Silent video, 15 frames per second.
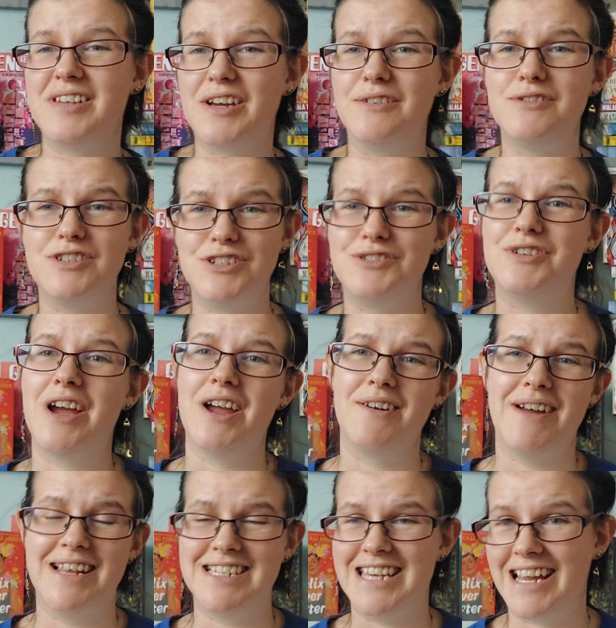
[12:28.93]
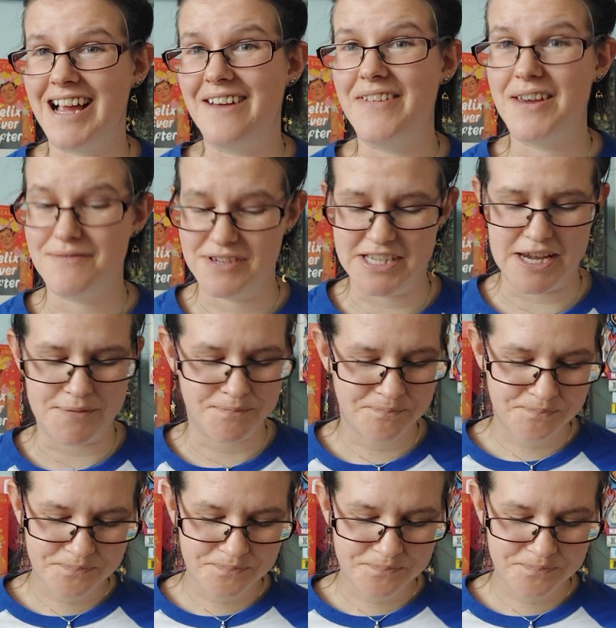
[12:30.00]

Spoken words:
So do go and check out their video.